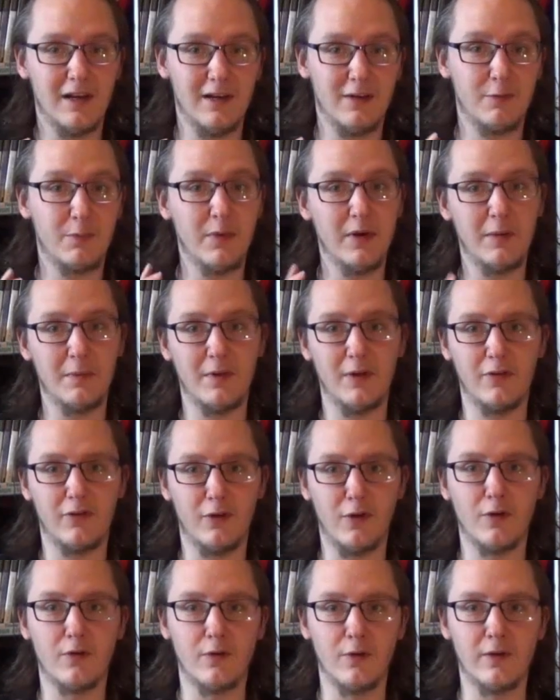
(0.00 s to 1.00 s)
it's pretty
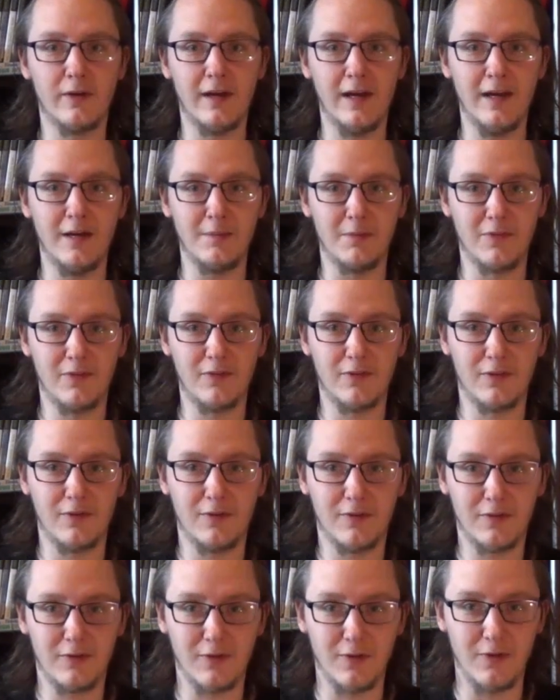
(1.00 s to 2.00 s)
much all good games,
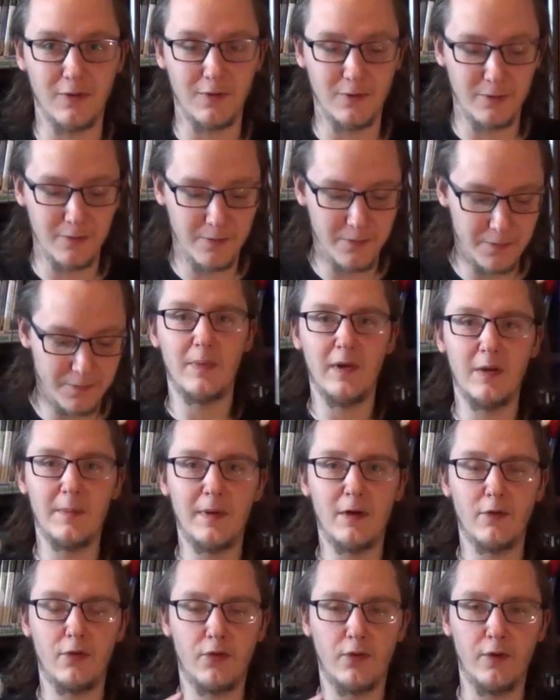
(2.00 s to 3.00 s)
so I paid
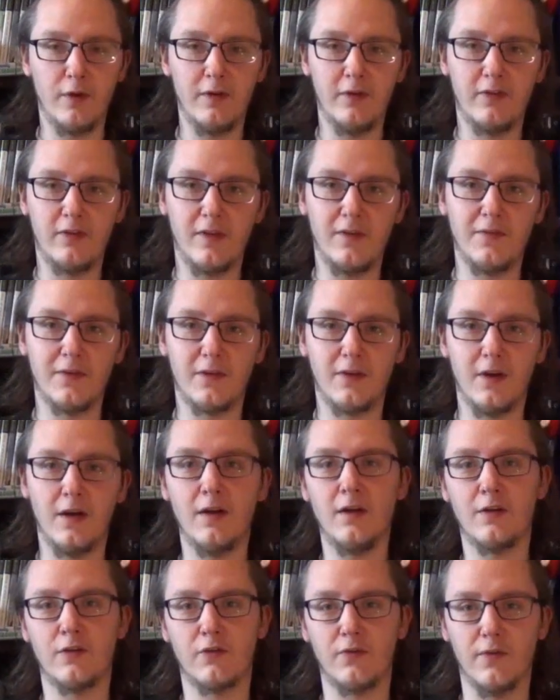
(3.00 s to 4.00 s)
about thirty-seven
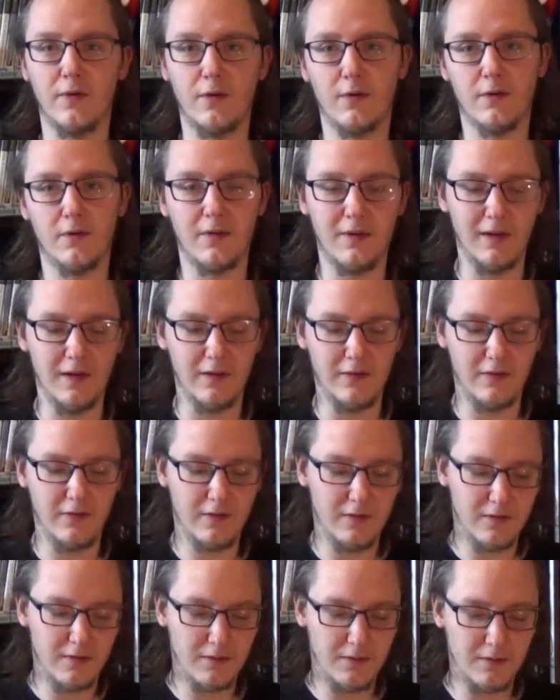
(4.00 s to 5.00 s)
dollars for all of
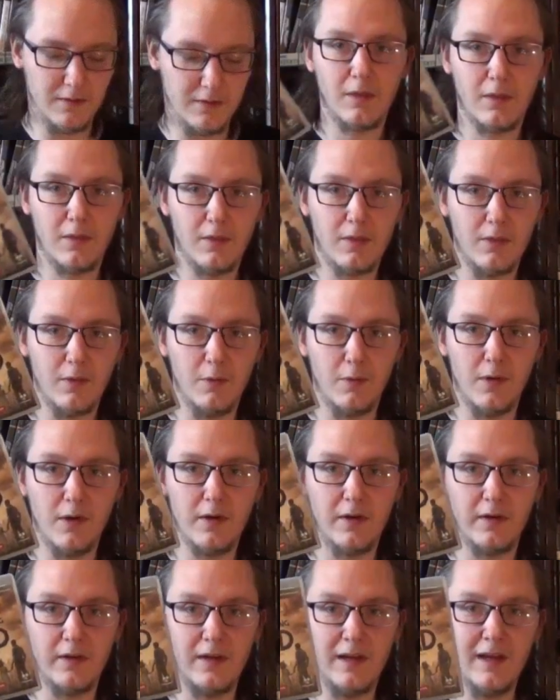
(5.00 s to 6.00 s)
these. The
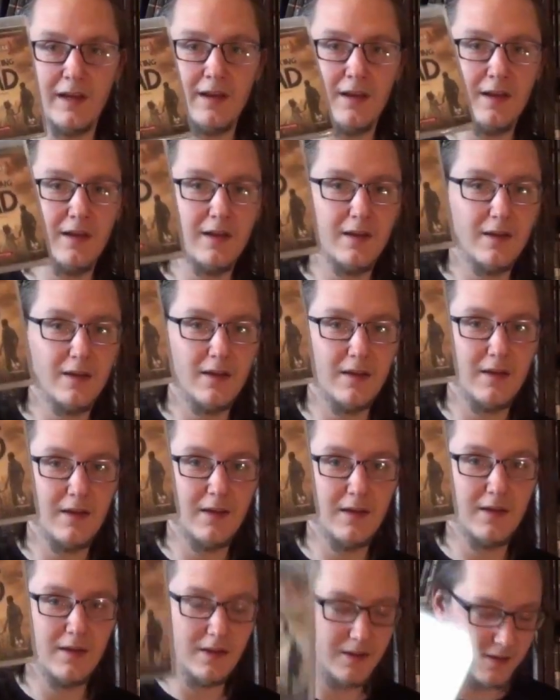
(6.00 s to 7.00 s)
Walking Dead,
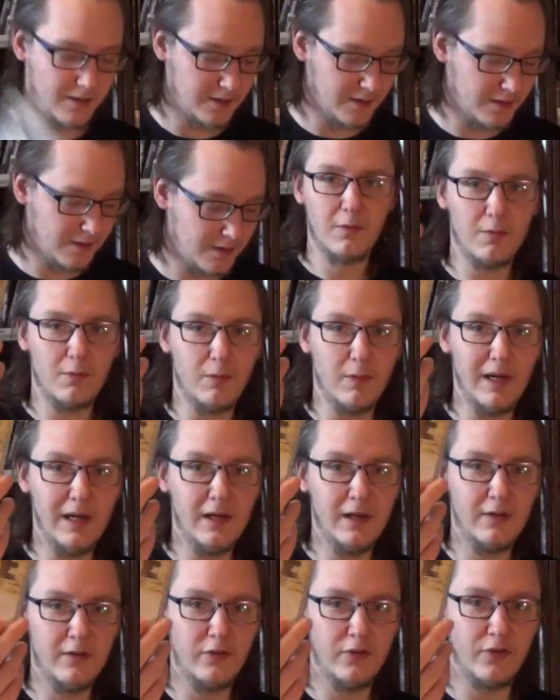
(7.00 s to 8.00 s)

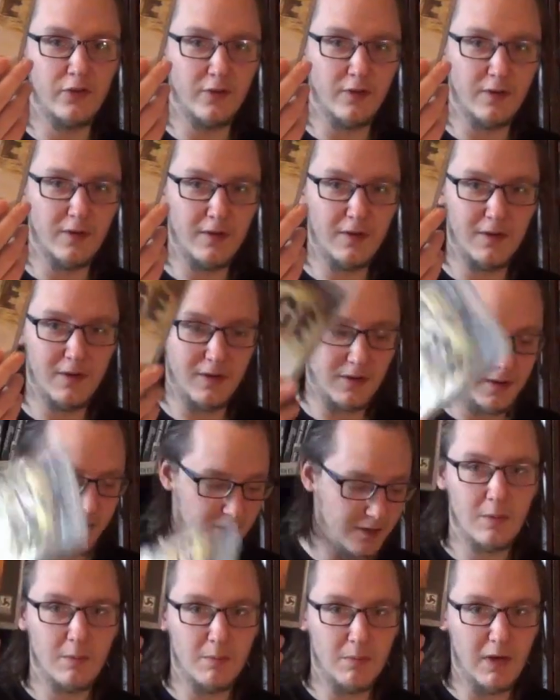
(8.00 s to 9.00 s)
Rage,
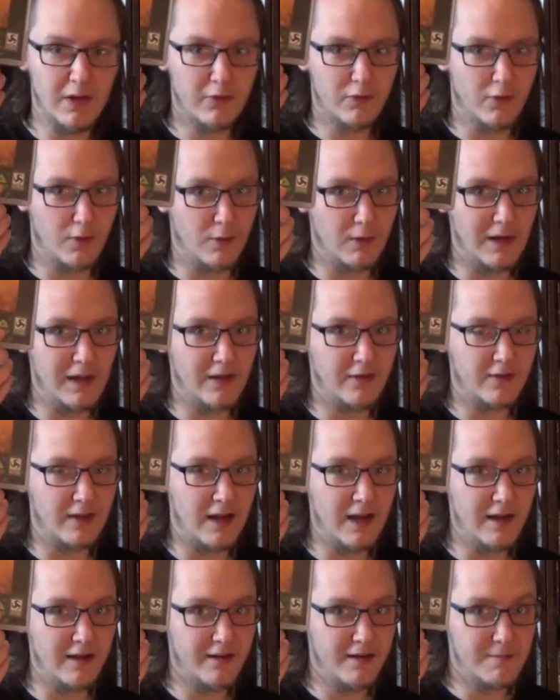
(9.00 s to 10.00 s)
Metro Last
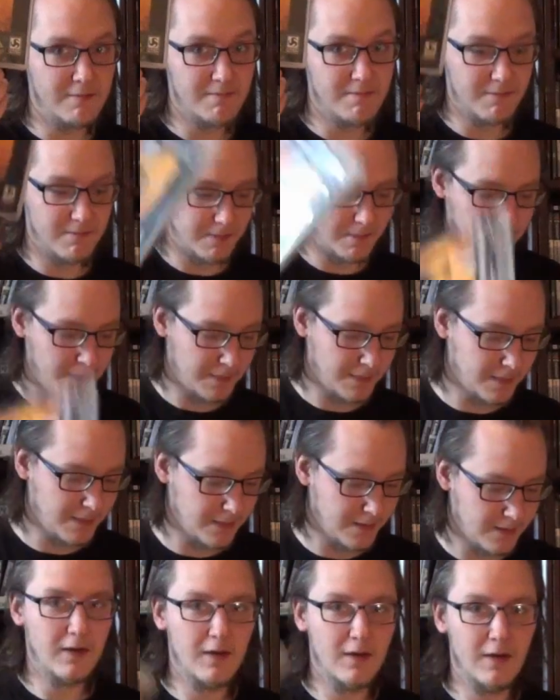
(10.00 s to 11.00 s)
Light,
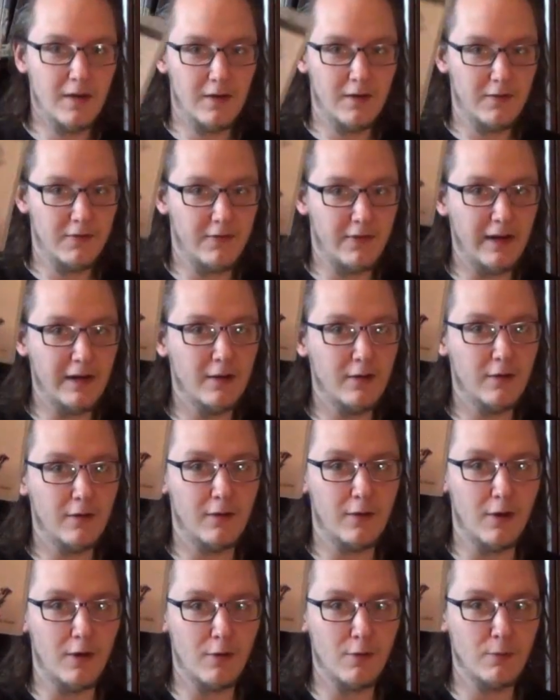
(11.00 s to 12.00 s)

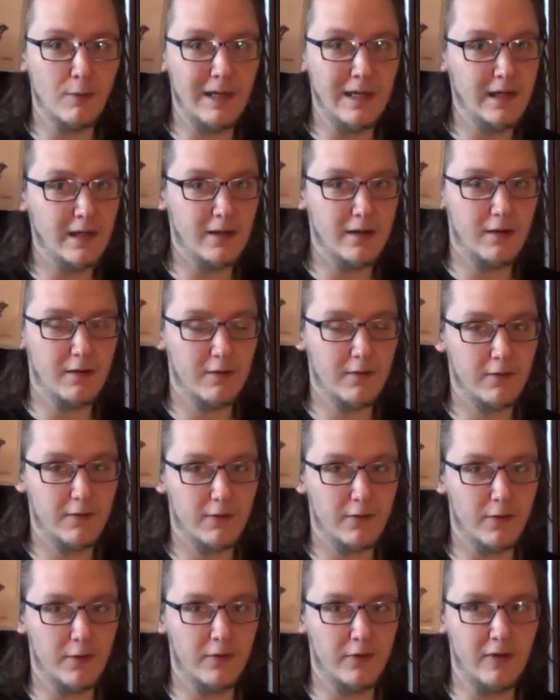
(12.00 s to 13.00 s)
Final Hallway
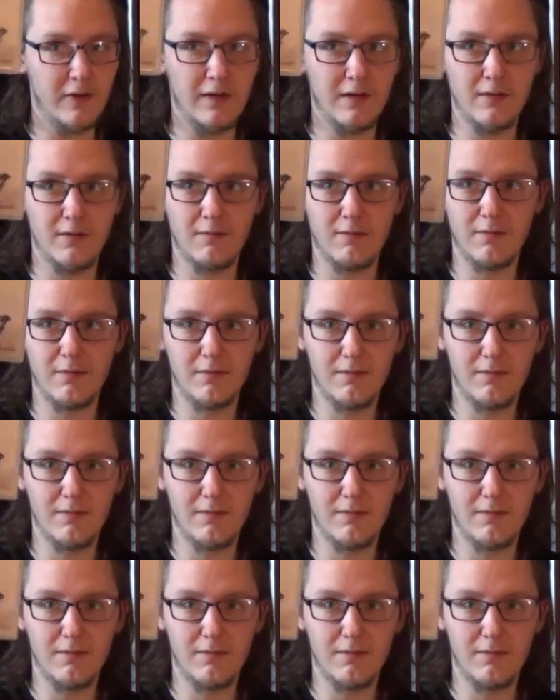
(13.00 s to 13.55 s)
thirteen,